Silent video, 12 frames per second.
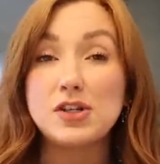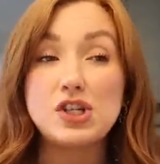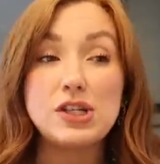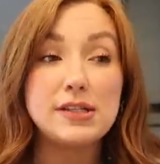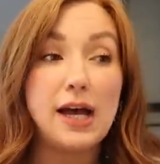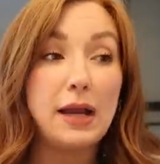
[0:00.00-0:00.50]
that
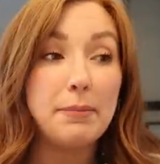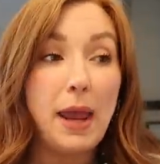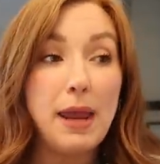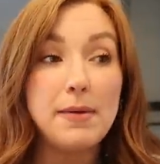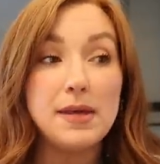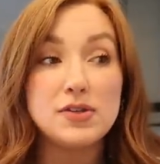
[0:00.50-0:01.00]
she's had
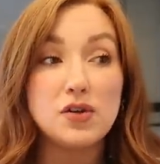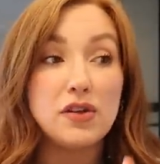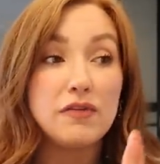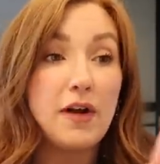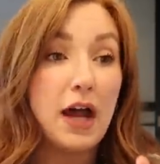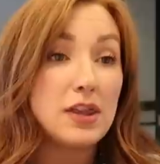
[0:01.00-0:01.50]
babies or
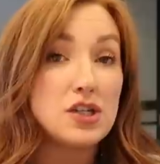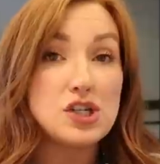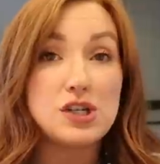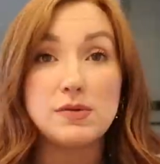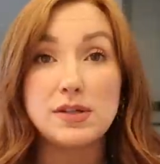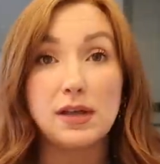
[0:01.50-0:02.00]
the fact that
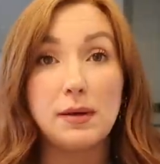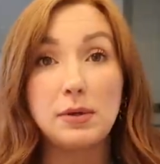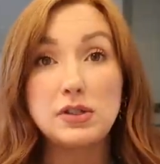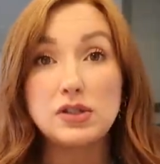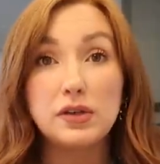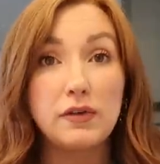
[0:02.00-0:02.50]
she was a labor
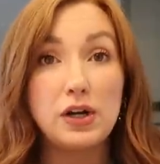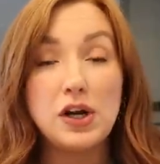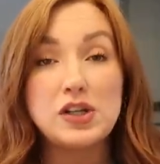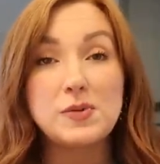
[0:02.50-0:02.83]
and delivery nurse,